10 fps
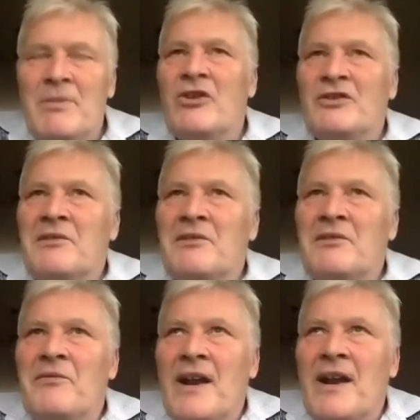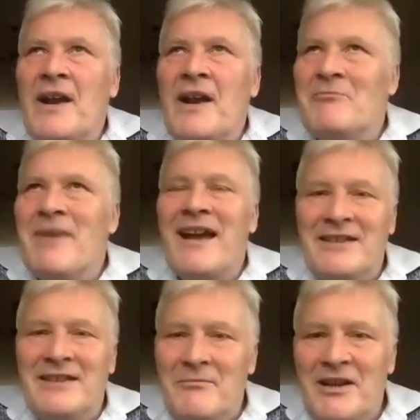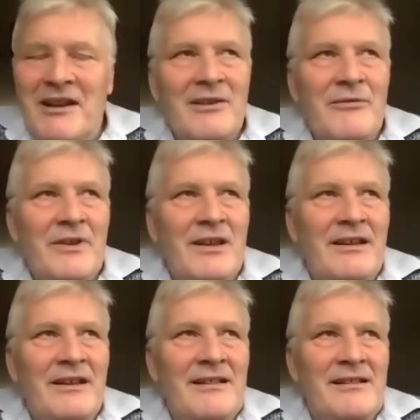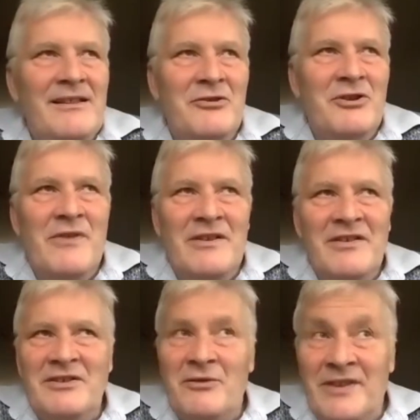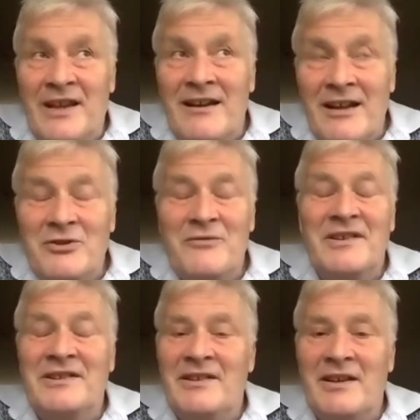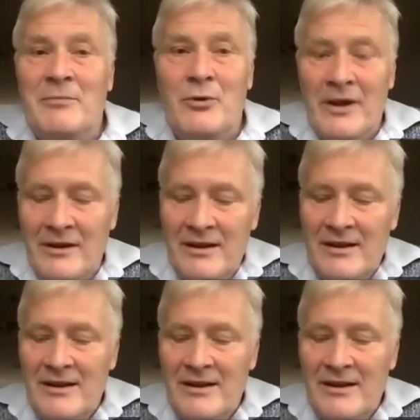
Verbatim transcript: because in fact I started my academic life in the University of Saarland, University of Saarbrücken,